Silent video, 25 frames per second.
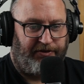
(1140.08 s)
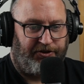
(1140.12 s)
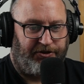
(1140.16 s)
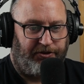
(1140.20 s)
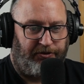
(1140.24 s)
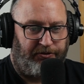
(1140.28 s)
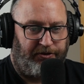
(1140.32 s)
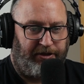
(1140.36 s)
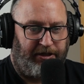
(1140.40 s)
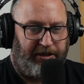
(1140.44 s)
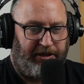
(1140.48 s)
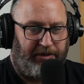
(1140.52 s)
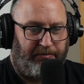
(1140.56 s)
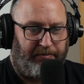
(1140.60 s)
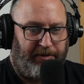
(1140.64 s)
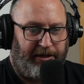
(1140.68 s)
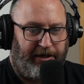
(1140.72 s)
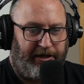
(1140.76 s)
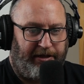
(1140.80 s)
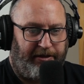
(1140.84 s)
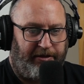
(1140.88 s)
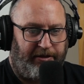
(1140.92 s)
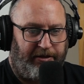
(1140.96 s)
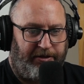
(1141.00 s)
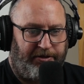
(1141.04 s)
the Sunday League
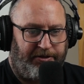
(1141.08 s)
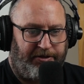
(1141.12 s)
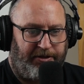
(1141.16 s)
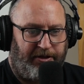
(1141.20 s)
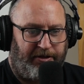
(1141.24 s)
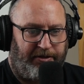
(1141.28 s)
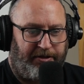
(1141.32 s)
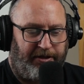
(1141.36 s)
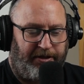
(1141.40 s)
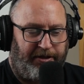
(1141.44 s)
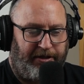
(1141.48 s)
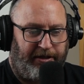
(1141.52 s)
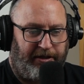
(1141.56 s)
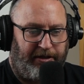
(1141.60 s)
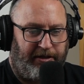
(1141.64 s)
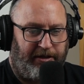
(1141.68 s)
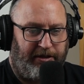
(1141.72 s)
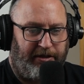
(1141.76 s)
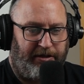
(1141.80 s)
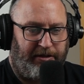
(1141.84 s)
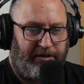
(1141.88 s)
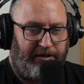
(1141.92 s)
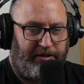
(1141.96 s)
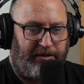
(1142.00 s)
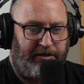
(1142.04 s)
behind. Start to think,
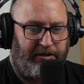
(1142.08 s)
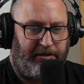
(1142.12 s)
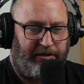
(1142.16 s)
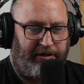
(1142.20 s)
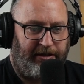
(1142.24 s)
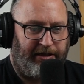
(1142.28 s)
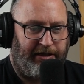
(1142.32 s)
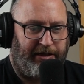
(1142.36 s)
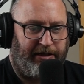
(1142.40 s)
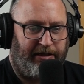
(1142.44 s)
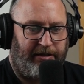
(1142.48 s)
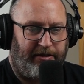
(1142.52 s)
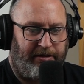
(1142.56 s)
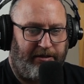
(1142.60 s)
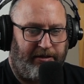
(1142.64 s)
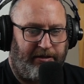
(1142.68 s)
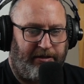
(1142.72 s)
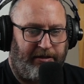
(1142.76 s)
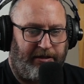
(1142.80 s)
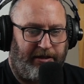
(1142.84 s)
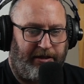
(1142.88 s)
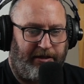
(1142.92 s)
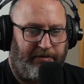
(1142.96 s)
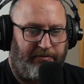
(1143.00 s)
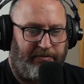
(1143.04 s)
yeah,
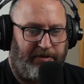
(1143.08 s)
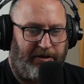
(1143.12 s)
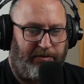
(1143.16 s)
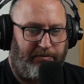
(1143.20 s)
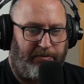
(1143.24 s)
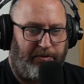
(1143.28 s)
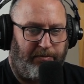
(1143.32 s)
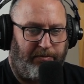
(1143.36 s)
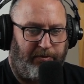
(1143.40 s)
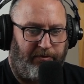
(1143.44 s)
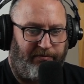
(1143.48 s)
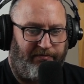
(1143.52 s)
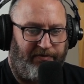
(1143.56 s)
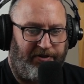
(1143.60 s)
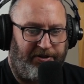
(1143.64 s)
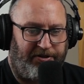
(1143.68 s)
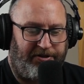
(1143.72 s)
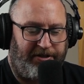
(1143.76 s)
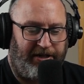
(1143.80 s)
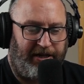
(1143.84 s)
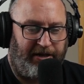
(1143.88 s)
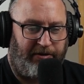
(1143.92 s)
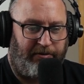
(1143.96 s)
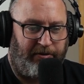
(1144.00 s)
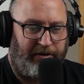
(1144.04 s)
I'm above
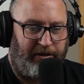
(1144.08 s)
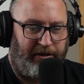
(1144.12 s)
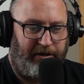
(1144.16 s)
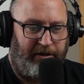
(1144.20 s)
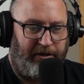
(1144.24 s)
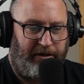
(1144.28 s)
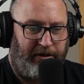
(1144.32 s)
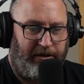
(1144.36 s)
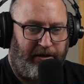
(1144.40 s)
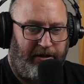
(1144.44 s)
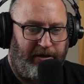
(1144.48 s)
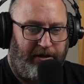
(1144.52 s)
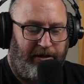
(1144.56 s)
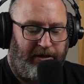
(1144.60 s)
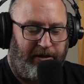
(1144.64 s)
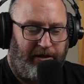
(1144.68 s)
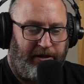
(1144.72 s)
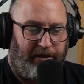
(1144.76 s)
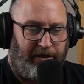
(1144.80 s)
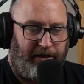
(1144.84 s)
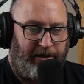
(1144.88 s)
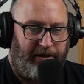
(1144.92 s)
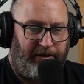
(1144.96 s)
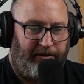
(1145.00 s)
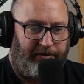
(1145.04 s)
this now.
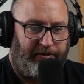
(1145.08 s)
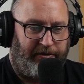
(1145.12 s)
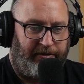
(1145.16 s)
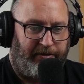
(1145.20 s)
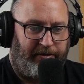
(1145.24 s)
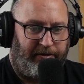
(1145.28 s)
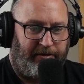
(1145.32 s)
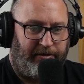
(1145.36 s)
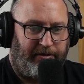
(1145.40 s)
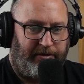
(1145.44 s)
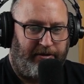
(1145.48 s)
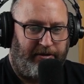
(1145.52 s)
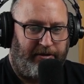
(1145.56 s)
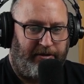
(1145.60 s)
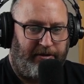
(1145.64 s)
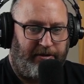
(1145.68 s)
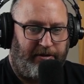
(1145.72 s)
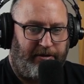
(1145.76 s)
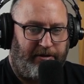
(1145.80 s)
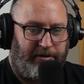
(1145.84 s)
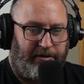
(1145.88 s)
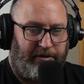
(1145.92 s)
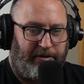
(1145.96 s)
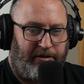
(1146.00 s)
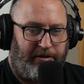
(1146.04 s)
And
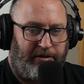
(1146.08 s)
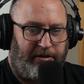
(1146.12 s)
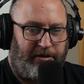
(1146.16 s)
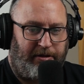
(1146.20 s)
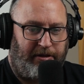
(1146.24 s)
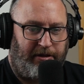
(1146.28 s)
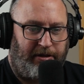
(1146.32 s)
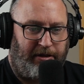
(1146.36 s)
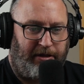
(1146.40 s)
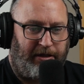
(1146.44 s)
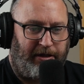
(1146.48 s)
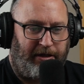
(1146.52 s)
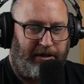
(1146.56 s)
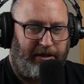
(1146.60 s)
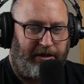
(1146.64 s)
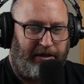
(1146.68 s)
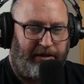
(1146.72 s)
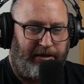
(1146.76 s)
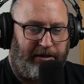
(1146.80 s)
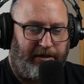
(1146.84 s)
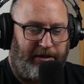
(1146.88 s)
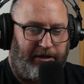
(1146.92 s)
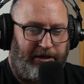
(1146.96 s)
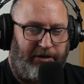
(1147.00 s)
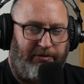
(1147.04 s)
I
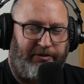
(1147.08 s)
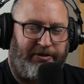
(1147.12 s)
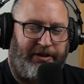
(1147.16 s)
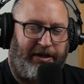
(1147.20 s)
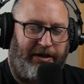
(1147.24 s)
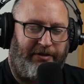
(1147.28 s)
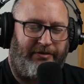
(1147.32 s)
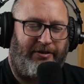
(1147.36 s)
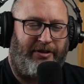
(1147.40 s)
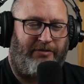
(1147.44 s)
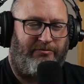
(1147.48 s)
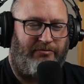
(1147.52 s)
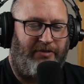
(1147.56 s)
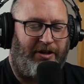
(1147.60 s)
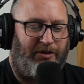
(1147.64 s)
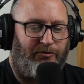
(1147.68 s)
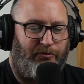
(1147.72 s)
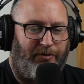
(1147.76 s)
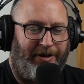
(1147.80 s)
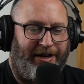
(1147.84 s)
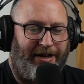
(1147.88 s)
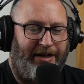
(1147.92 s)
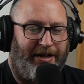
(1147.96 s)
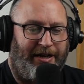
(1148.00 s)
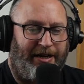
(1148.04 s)

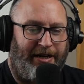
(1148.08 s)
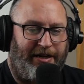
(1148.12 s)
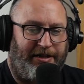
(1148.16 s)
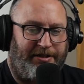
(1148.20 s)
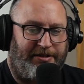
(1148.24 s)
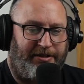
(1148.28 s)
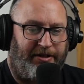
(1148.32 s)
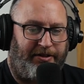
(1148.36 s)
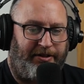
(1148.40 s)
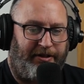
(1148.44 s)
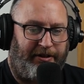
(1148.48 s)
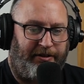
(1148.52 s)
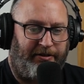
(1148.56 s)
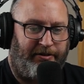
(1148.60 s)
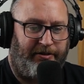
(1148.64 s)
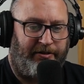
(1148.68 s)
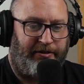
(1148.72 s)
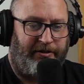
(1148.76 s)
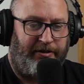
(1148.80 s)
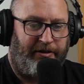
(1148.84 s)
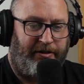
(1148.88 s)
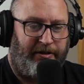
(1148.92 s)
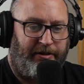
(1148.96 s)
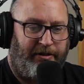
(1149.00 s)
realised, I think, that